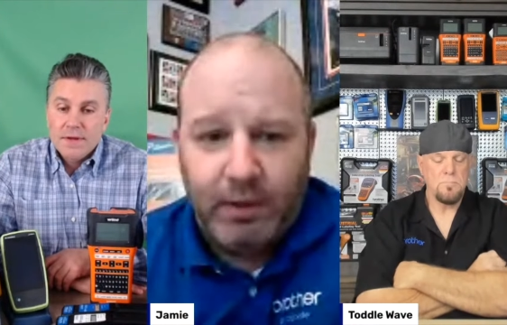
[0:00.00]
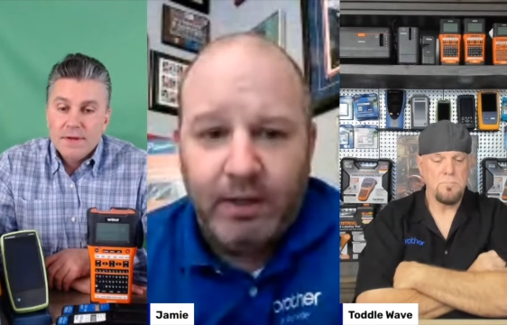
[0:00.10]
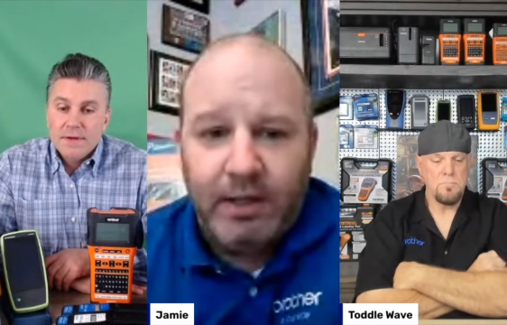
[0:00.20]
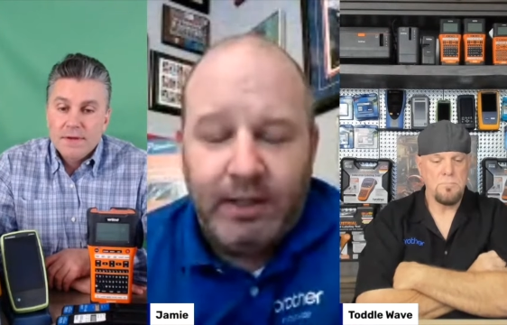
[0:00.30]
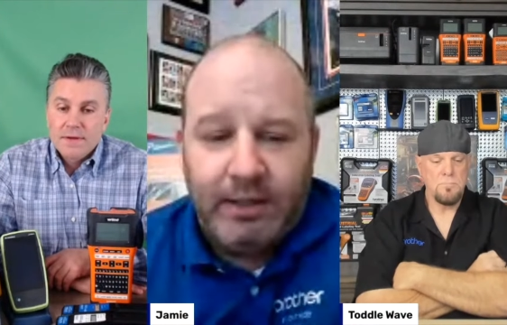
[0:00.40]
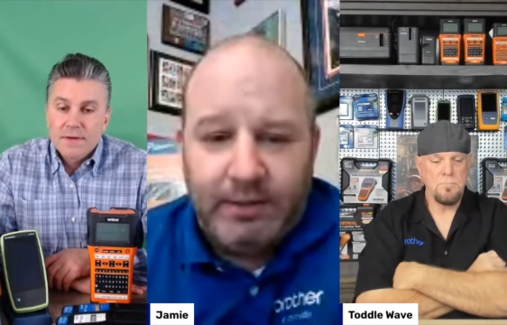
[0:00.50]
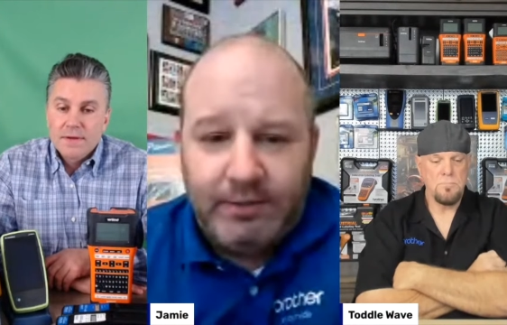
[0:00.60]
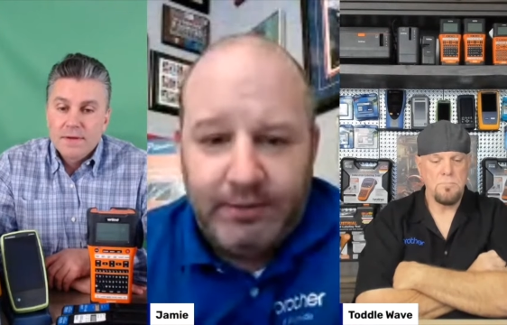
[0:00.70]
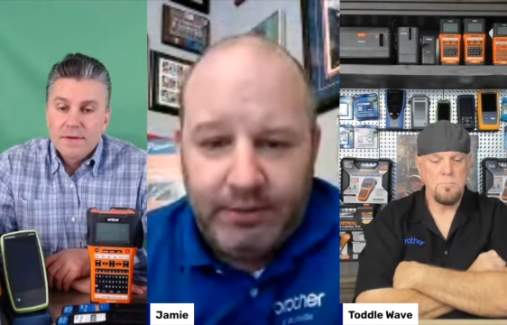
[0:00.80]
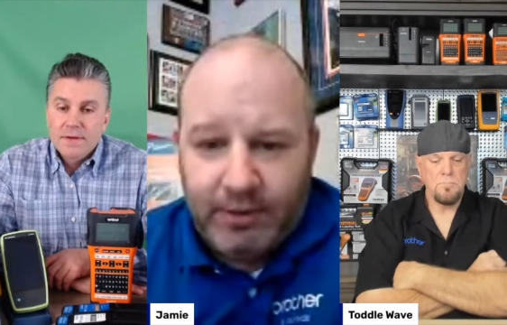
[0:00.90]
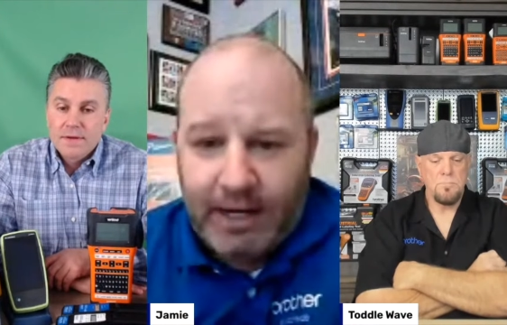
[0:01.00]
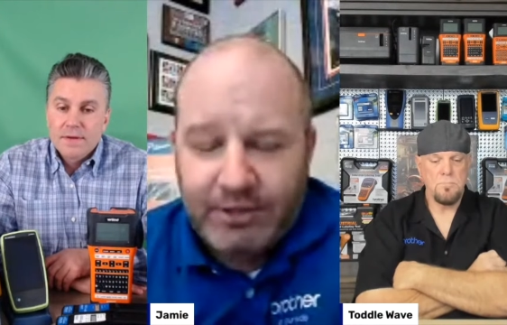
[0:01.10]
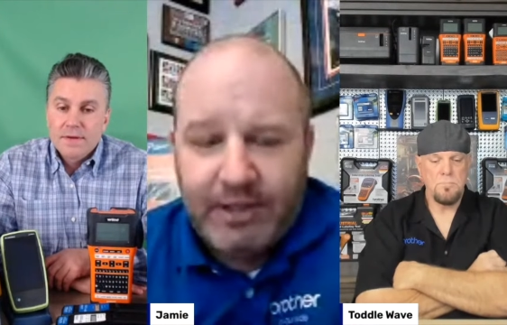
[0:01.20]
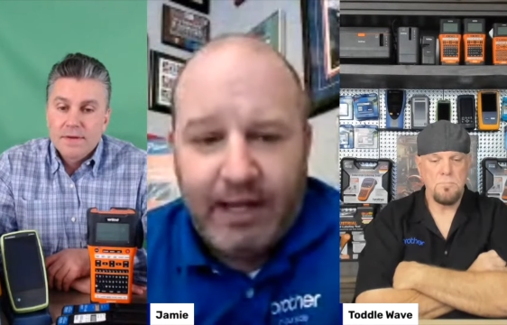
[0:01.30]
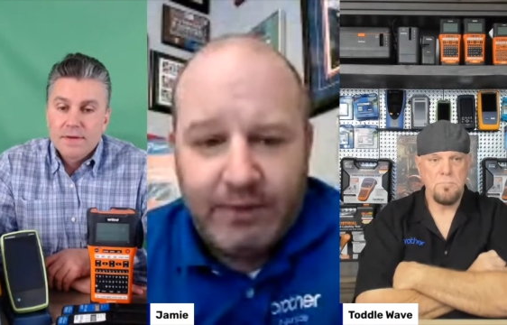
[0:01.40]
Speaker 1: the door.
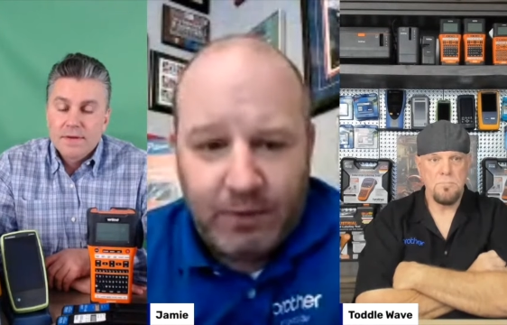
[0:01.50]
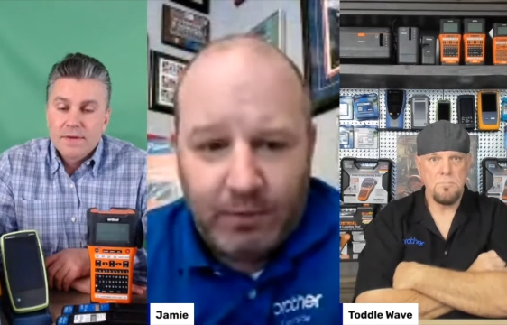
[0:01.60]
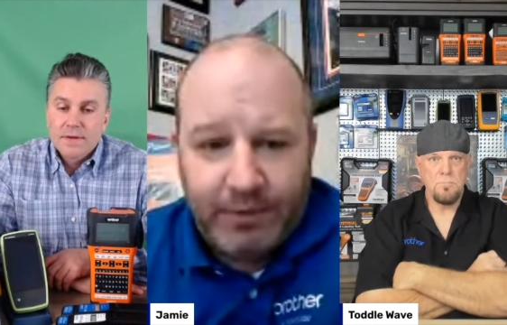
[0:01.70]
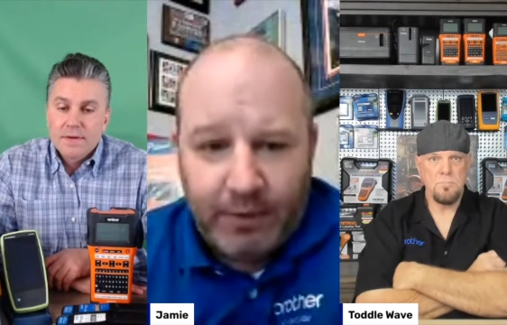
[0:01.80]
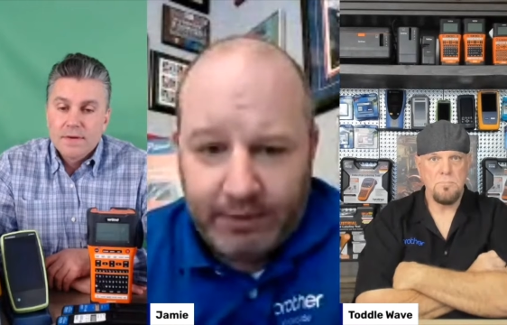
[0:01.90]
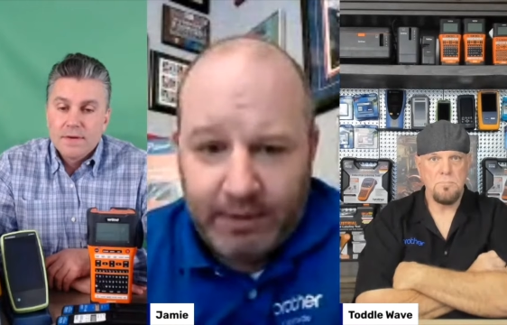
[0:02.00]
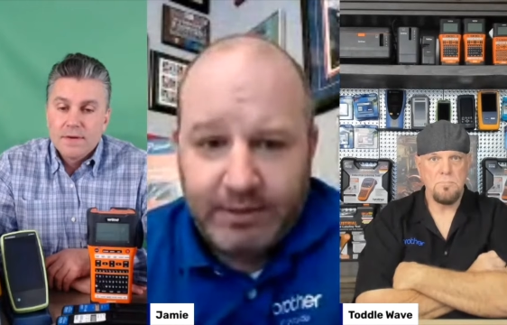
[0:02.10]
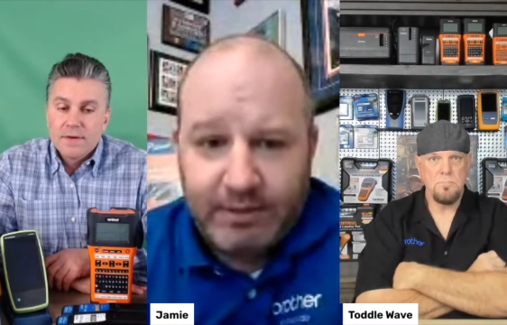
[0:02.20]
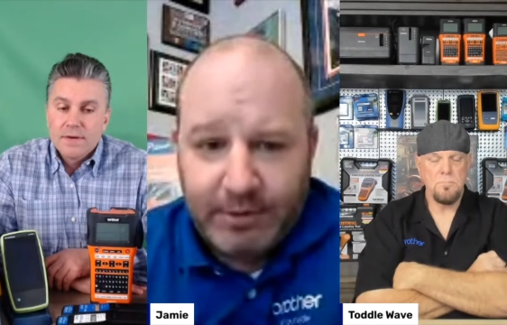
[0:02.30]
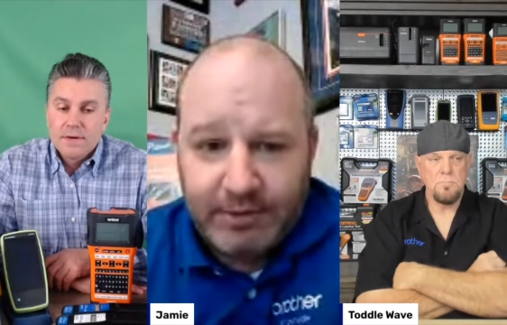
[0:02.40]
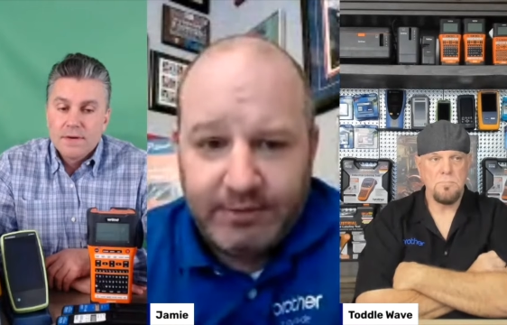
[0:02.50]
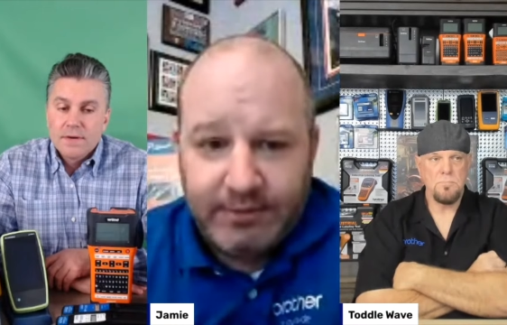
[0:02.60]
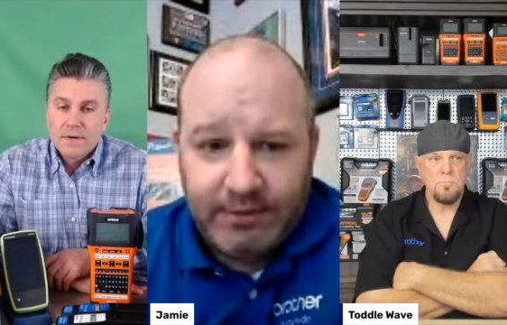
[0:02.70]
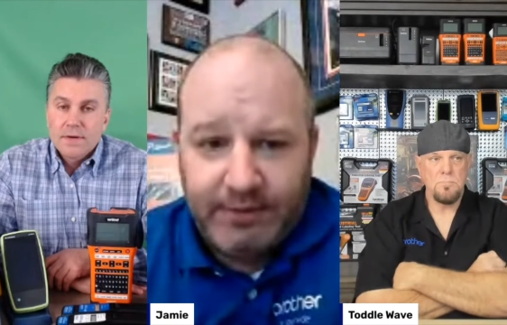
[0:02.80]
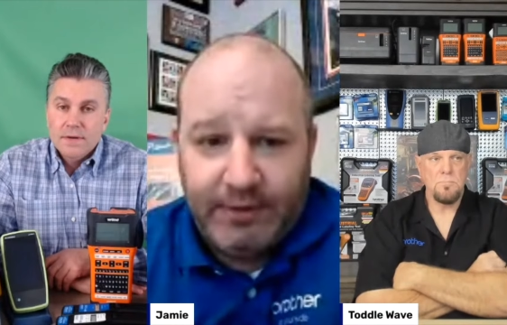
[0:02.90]
You're actually hands on with all the customers.
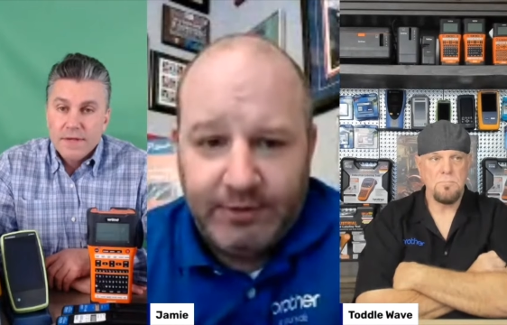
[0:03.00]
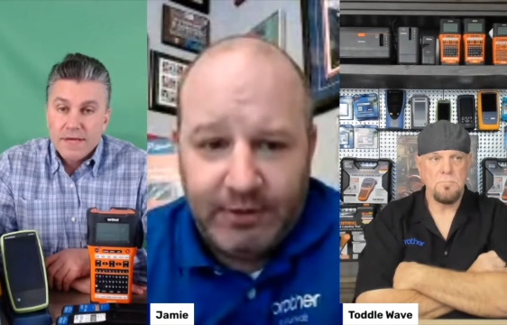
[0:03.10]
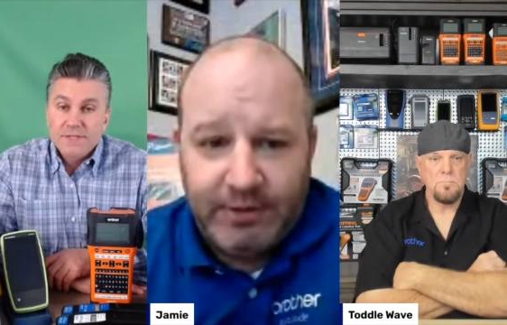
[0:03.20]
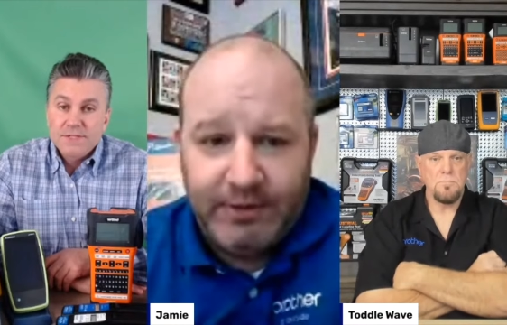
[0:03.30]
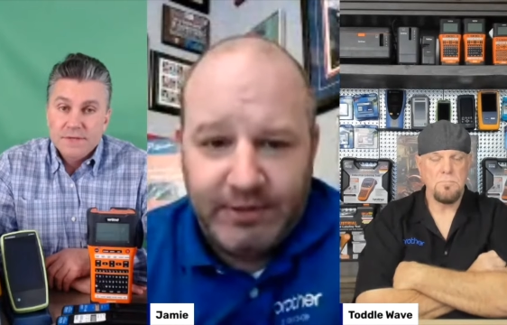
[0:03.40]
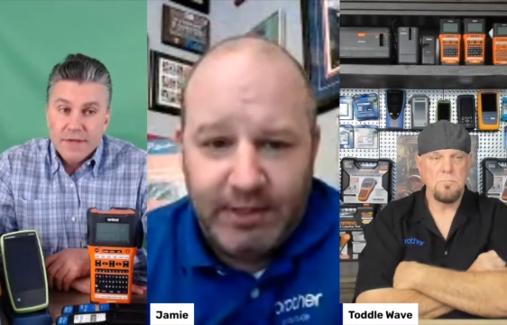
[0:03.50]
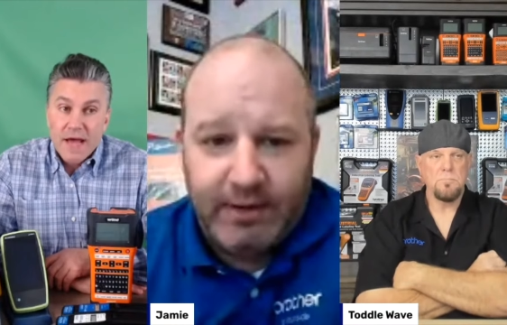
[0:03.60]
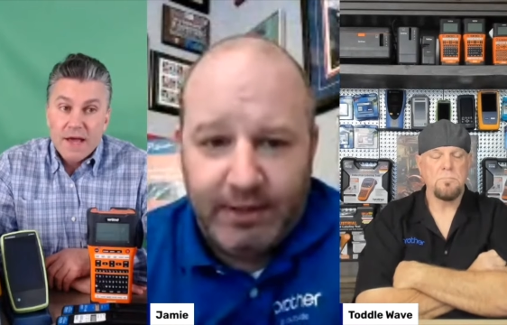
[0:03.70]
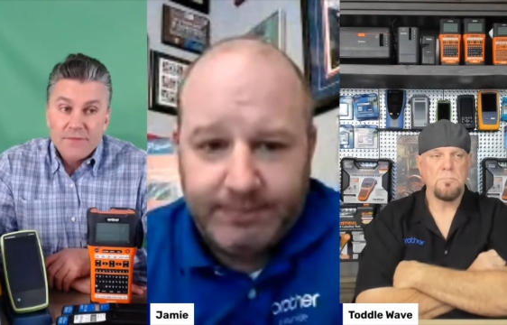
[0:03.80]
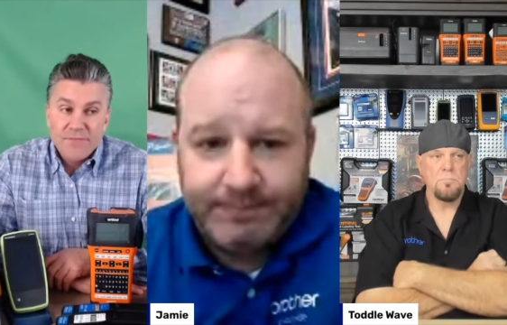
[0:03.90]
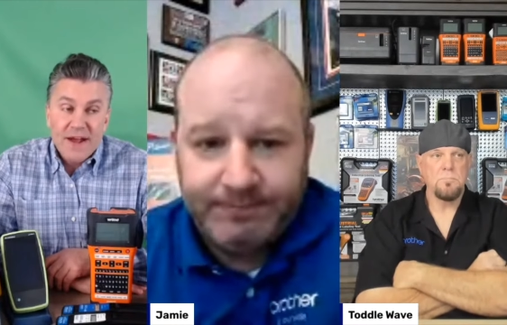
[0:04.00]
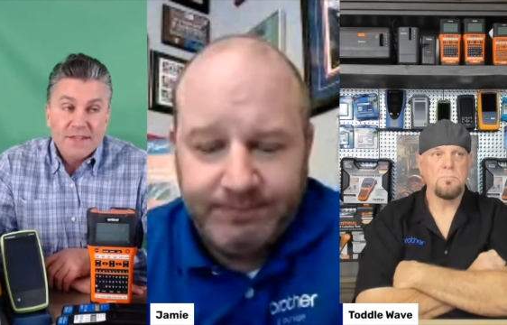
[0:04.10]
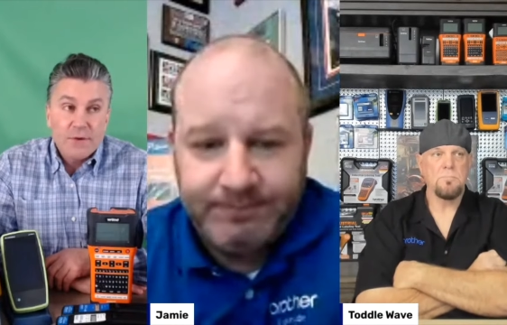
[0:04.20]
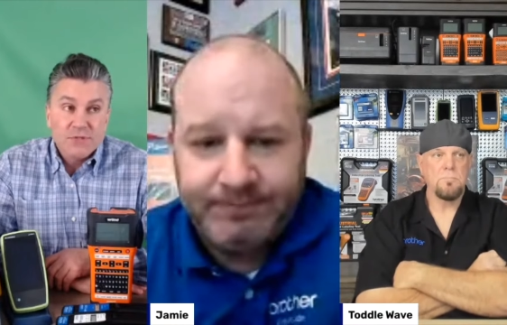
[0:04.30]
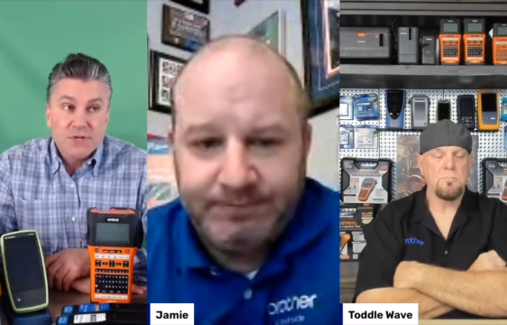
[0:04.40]
Speaker 2: Yes. Yeah. In
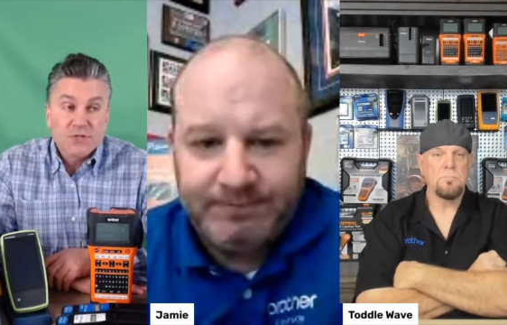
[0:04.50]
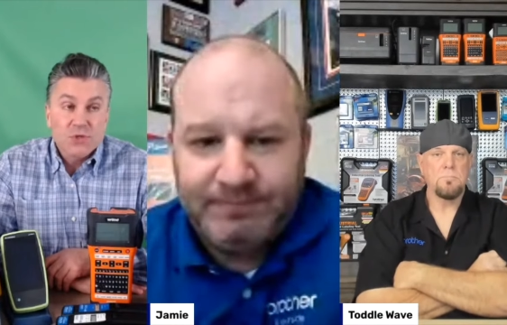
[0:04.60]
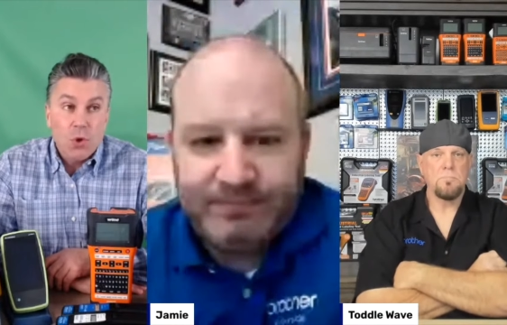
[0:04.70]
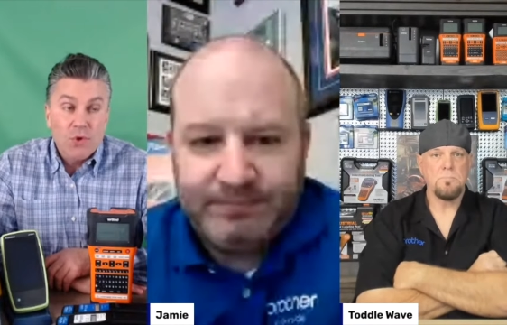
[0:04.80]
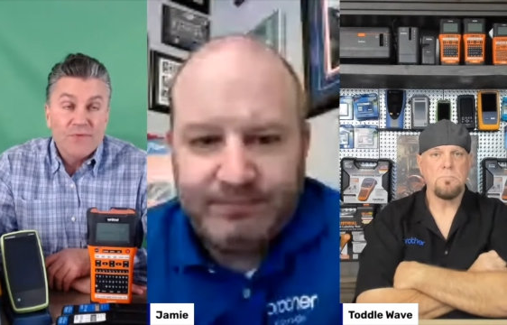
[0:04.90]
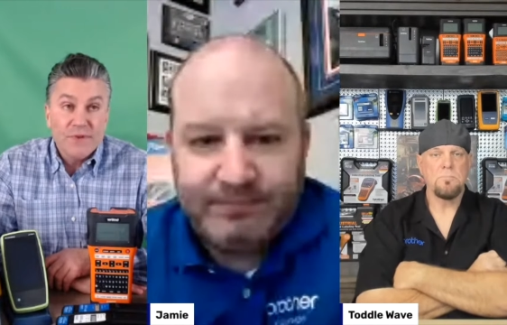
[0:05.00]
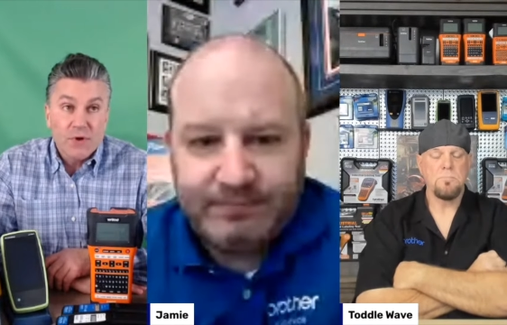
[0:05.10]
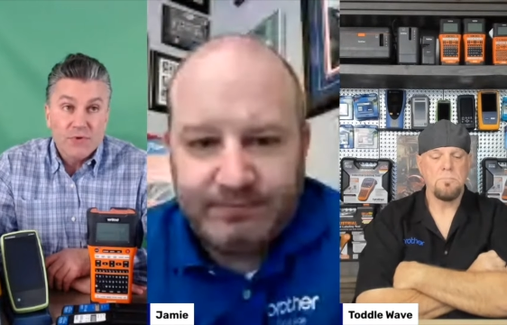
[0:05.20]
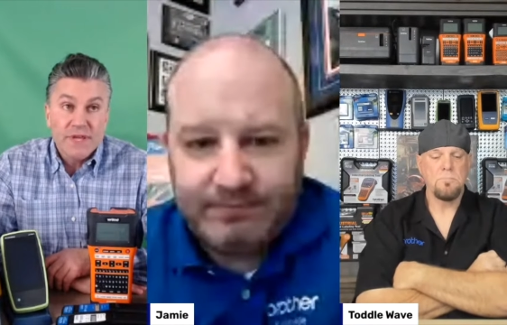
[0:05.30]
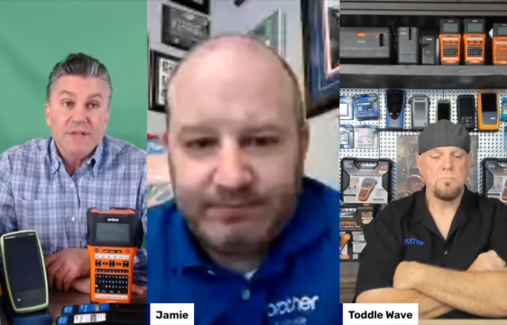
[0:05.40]
fact, I was in a solar field